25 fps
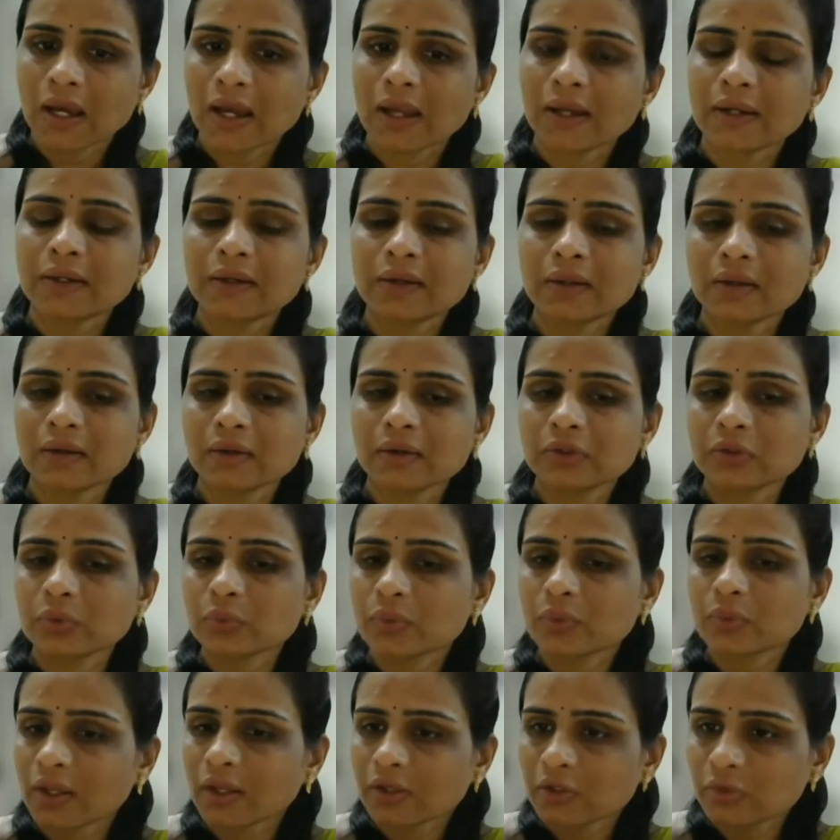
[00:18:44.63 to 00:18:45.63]
and
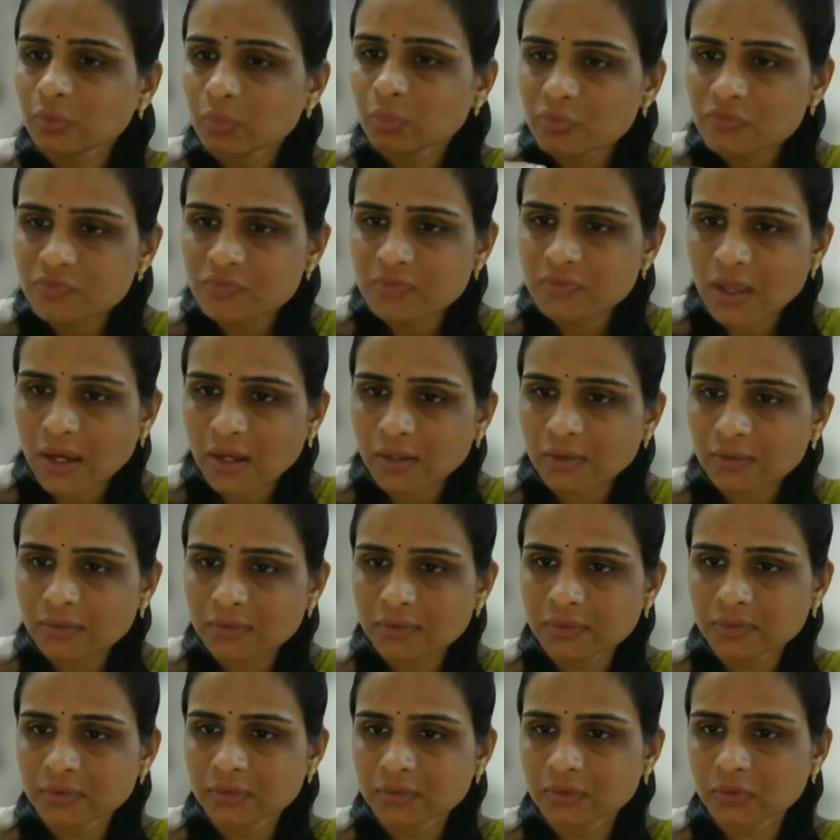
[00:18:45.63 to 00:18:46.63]
you can use
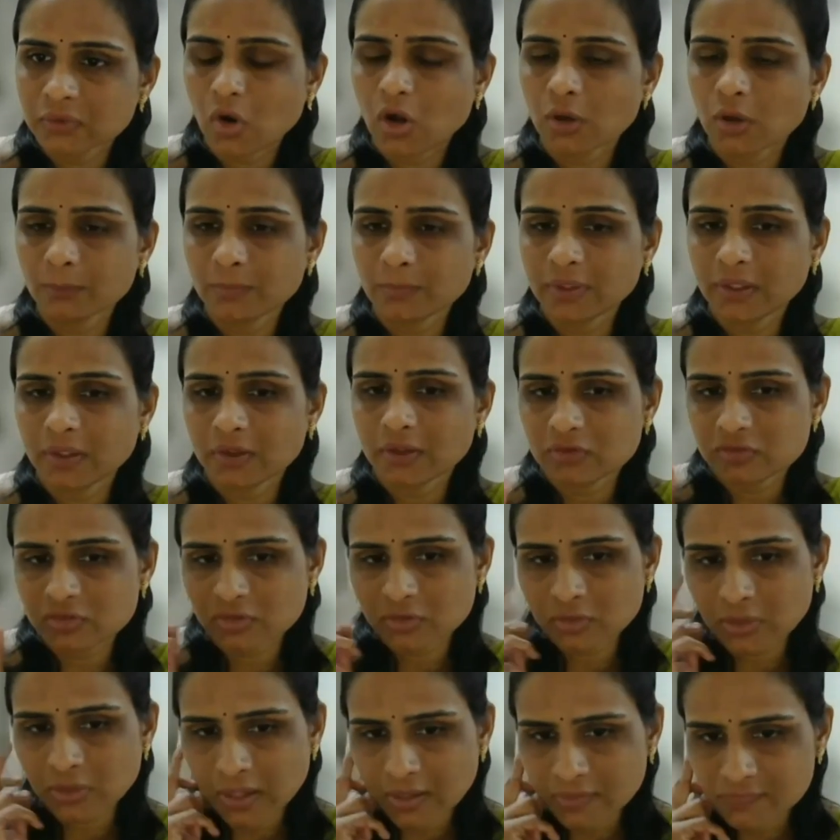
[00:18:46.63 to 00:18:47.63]
that
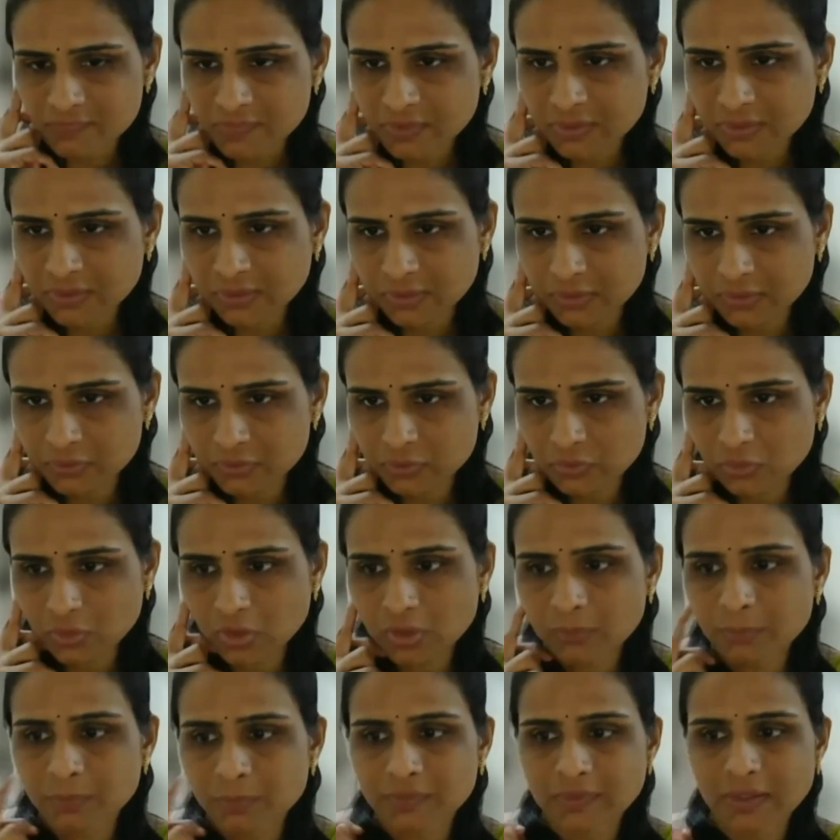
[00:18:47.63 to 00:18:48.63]
combination as an ear drop.